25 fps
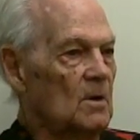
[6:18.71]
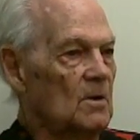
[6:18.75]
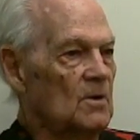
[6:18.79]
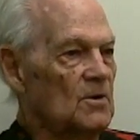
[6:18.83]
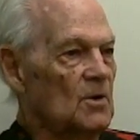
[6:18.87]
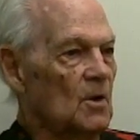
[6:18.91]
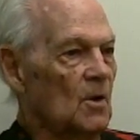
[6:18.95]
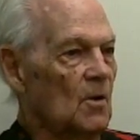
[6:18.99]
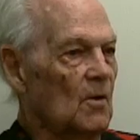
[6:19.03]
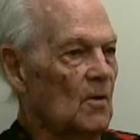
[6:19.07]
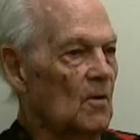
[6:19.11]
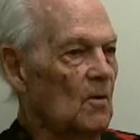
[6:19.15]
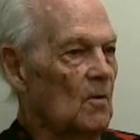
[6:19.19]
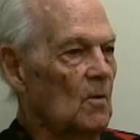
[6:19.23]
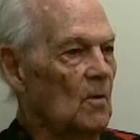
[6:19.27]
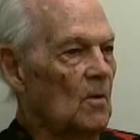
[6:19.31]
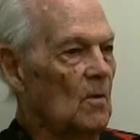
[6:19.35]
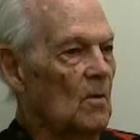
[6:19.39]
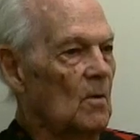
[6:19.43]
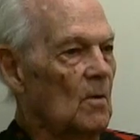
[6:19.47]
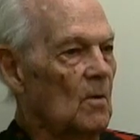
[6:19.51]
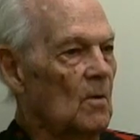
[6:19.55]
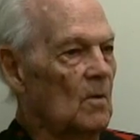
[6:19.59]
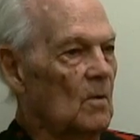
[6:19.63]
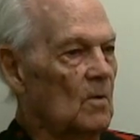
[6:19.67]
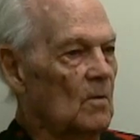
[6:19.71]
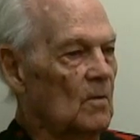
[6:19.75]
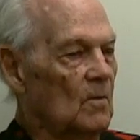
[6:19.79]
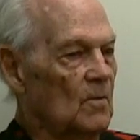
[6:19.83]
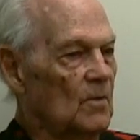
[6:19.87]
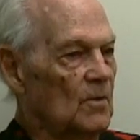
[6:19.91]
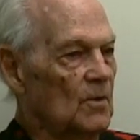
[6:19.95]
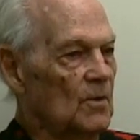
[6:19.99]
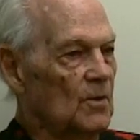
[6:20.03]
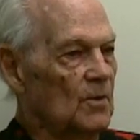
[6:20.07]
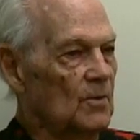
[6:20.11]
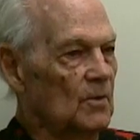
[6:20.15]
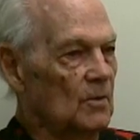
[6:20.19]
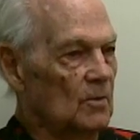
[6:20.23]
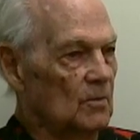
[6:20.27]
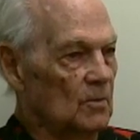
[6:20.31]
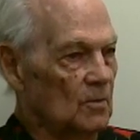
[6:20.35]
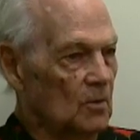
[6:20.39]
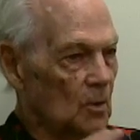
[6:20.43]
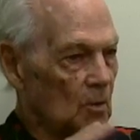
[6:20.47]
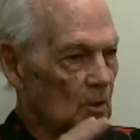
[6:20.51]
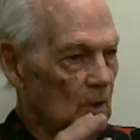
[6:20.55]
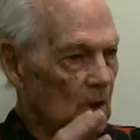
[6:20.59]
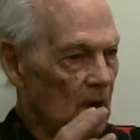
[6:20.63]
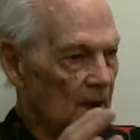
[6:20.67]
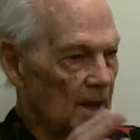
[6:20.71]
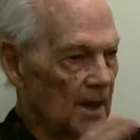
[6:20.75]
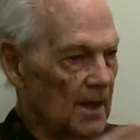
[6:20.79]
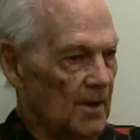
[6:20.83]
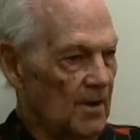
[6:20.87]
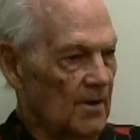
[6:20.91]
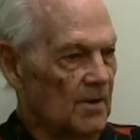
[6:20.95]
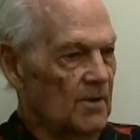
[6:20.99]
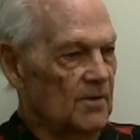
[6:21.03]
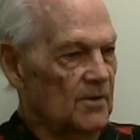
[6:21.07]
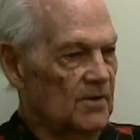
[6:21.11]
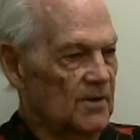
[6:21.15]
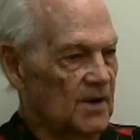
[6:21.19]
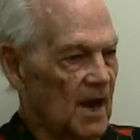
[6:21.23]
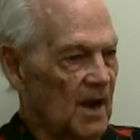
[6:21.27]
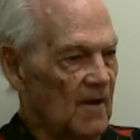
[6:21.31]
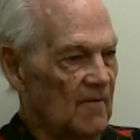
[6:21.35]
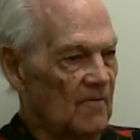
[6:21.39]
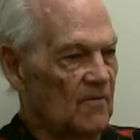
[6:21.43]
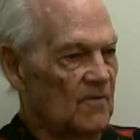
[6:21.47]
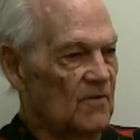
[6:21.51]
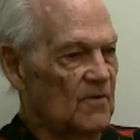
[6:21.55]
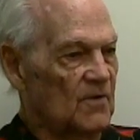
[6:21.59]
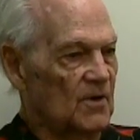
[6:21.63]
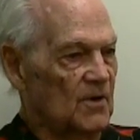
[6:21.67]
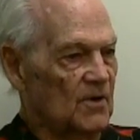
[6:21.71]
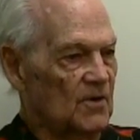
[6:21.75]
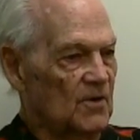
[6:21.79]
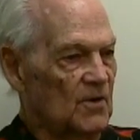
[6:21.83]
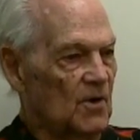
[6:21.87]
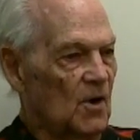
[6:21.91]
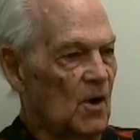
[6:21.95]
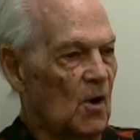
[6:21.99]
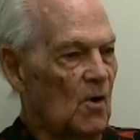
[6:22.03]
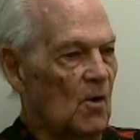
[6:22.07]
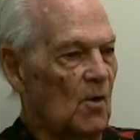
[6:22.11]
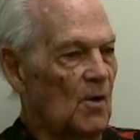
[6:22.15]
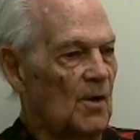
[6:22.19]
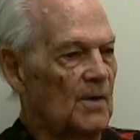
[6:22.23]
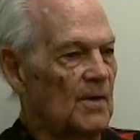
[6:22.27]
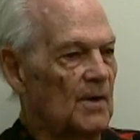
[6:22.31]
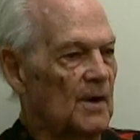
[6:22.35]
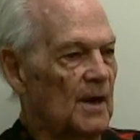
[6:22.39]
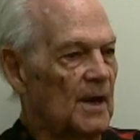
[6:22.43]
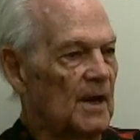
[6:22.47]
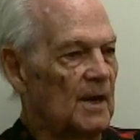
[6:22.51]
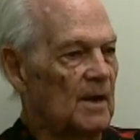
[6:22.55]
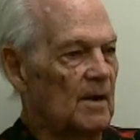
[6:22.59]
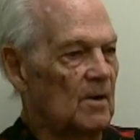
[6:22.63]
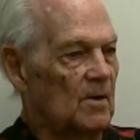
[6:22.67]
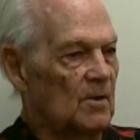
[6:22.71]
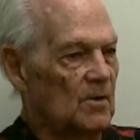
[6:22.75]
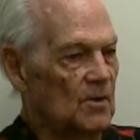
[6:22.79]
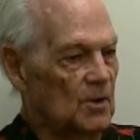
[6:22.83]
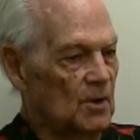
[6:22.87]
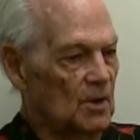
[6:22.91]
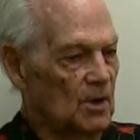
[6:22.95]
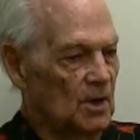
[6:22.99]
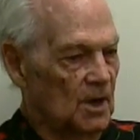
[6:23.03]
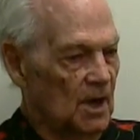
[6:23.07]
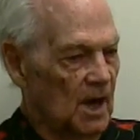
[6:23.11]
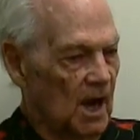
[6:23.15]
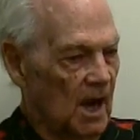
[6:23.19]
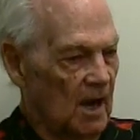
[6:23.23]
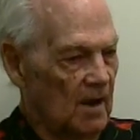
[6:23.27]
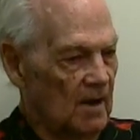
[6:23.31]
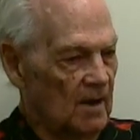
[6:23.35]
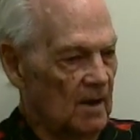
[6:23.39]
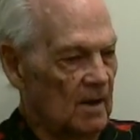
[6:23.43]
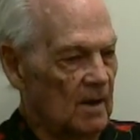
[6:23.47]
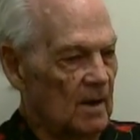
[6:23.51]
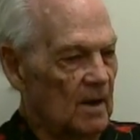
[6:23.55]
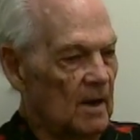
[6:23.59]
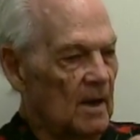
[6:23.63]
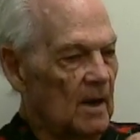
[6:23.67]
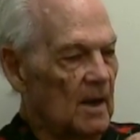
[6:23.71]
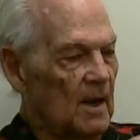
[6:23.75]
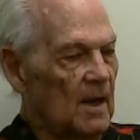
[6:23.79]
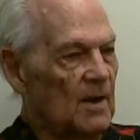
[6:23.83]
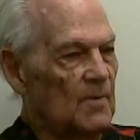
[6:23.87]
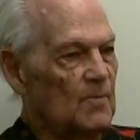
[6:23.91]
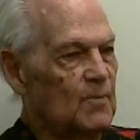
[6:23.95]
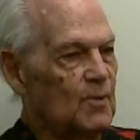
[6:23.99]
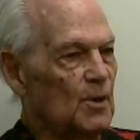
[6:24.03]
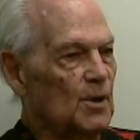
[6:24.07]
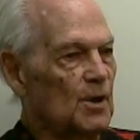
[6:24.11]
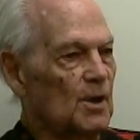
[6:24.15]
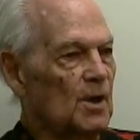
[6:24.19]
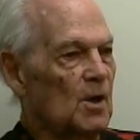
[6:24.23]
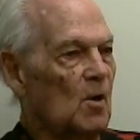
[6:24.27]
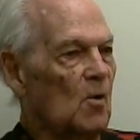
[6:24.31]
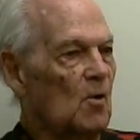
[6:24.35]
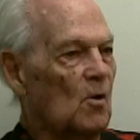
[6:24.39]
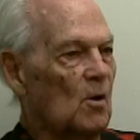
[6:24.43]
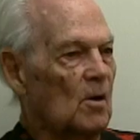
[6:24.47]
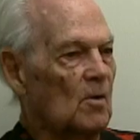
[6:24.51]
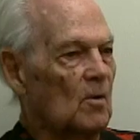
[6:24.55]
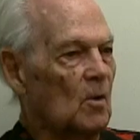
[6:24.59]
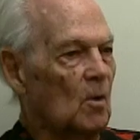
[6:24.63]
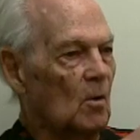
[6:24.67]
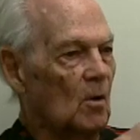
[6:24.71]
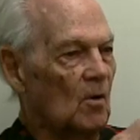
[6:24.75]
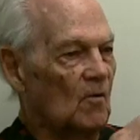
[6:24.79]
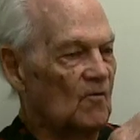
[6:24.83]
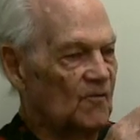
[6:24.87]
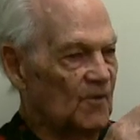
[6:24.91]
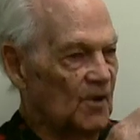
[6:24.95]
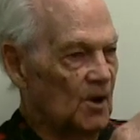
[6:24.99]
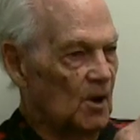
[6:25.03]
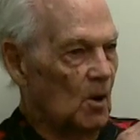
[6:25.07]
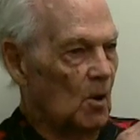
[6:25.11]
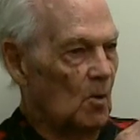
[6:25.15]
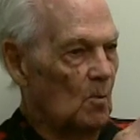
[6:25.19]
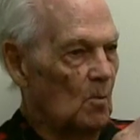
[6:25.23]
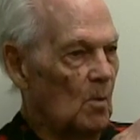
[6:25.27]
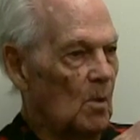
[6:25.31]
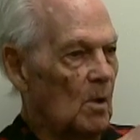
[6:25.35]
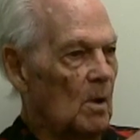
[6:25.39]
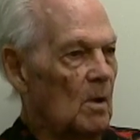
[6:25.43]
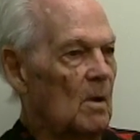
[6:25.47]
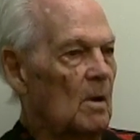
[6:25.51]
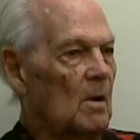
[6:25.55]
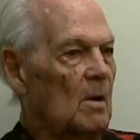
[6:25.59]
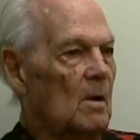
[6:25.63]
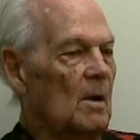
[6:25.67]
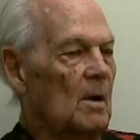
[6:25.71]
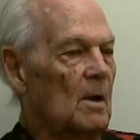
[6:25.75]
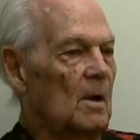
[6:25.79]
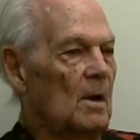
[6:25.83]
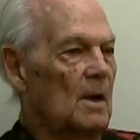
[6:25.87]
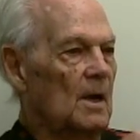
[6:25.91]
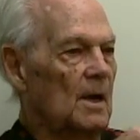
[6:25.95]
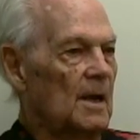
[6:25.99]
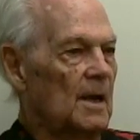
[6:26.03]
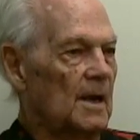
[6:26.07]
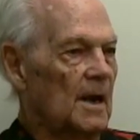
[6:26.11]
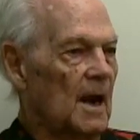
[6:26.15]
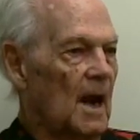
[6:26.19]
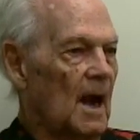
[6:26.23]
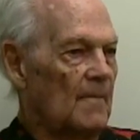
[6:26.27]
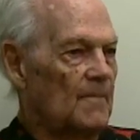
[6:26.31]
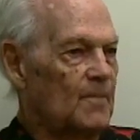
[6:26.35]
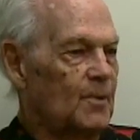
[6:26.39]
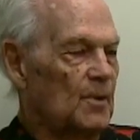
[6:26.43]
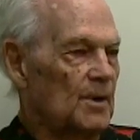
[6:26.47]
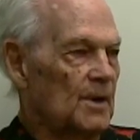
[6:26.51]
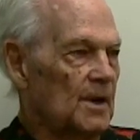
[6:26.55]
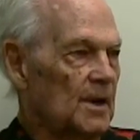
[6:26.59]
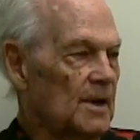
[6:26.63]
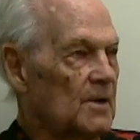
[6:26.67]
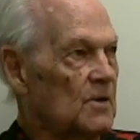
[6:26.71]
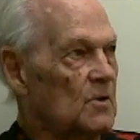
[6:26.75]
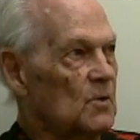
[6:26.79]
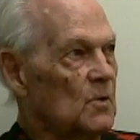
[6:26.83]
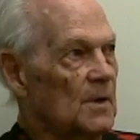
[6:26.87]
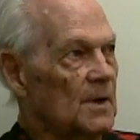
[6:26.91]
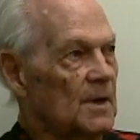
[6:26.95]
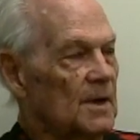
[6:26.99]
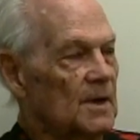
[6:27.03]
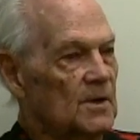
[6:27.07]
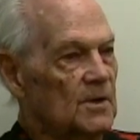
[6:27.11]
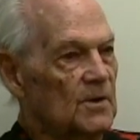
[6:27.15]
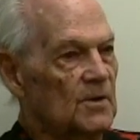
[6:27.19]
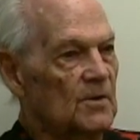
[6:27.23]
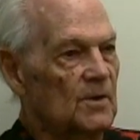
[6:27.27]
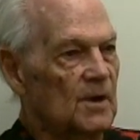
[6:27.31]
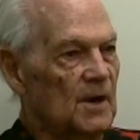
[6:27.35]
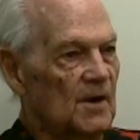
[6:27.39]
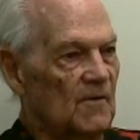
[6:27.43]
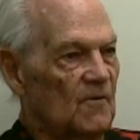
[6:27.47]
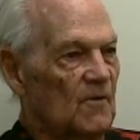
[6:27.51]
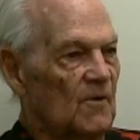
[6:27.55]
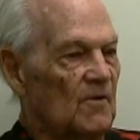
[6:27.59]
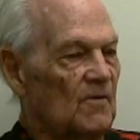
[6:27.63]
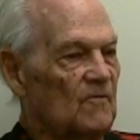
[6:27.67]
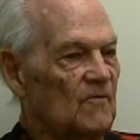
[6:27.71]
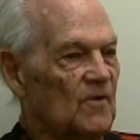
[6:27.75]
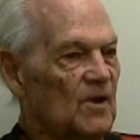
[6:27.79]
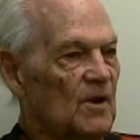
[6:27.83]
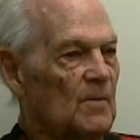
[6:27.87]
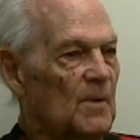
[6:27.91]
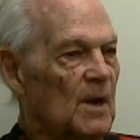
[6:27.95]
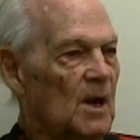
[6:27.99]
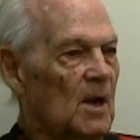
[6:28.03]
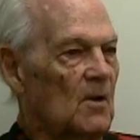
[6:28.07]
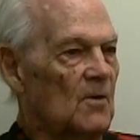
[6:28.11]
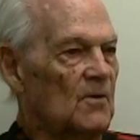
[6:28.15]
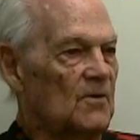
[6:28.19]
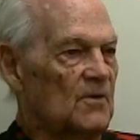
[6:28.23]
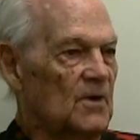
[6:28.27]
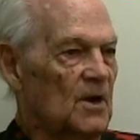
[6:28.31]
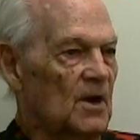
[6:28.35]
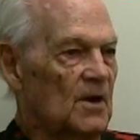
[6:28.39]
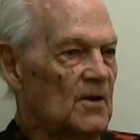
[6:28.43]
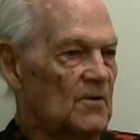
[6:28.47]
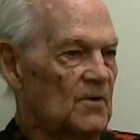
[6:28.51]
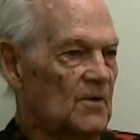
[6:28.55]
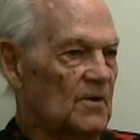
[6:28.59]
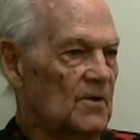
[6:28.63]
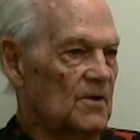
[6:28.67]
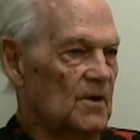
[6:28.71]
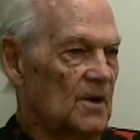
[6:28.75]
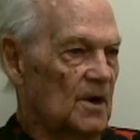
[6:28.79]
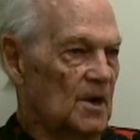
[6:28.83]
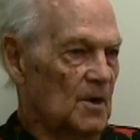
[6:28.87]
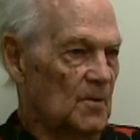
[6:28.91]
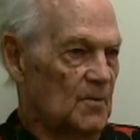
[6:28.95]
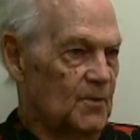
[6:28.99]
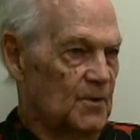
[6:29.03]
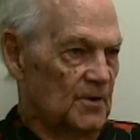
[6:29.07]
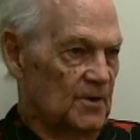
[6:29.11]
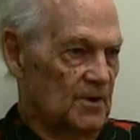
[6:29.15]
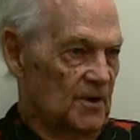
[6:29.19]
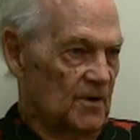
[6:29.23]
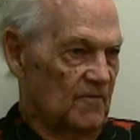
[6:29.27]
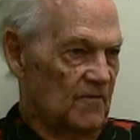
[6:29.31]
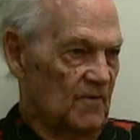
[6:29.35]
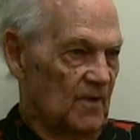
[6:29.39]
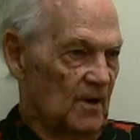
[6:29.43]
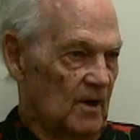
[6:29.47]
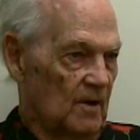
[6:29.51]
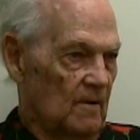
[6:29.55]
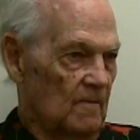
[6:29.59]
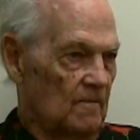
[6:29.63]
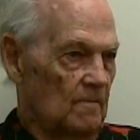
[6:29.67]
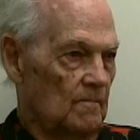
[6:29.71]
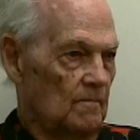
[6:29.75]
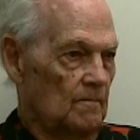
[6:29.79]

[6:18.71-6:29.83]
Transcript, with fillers: So you wrote a letter to San Francisco, and they took it out and put it on a roll of film. And I put in 22 different V-mail stations in the Pacific.